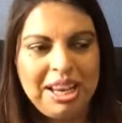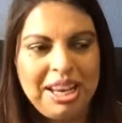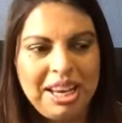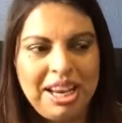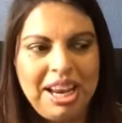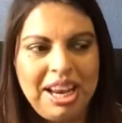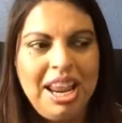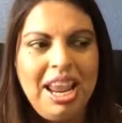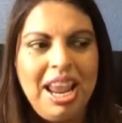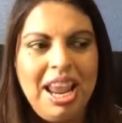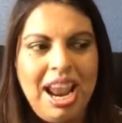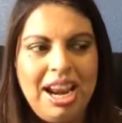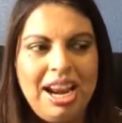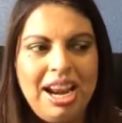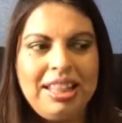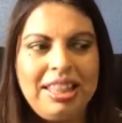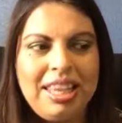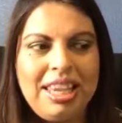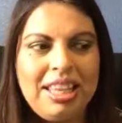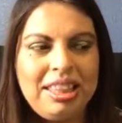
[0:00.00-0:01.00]
And
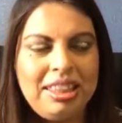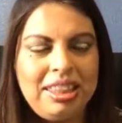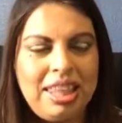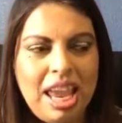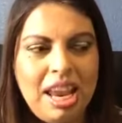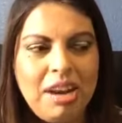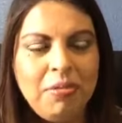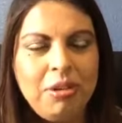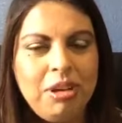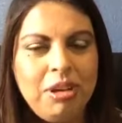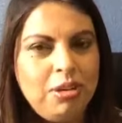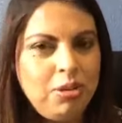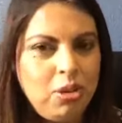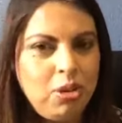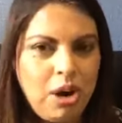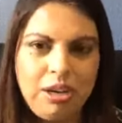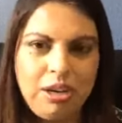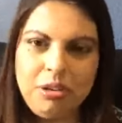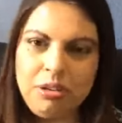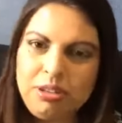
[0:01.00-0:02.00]
I think then when you
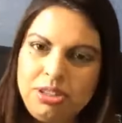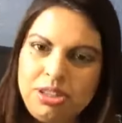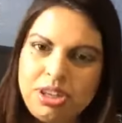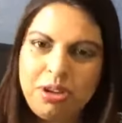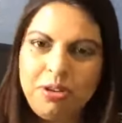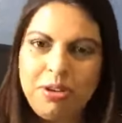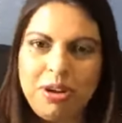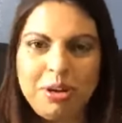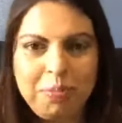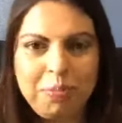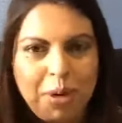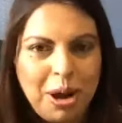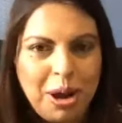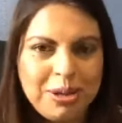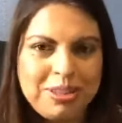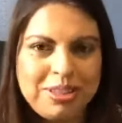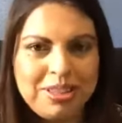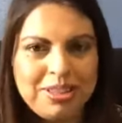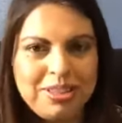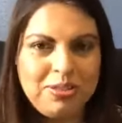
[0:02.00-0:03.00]
try to generate
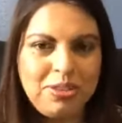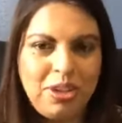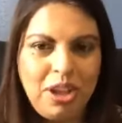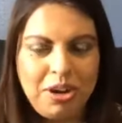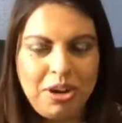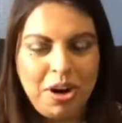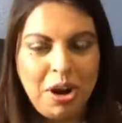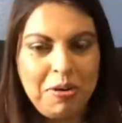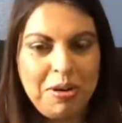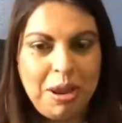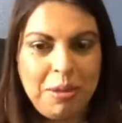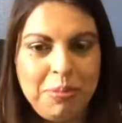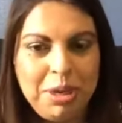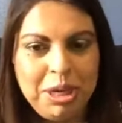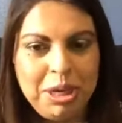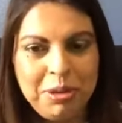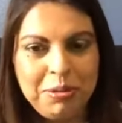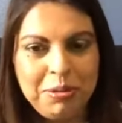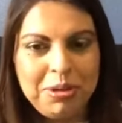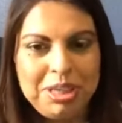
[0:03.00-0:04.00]
process around
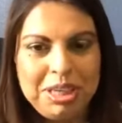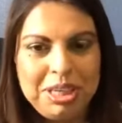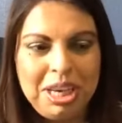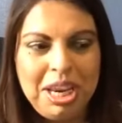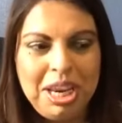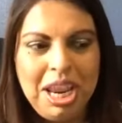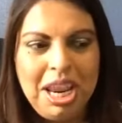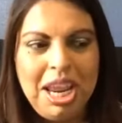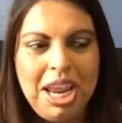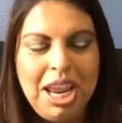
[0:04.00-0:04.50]
ambiguity,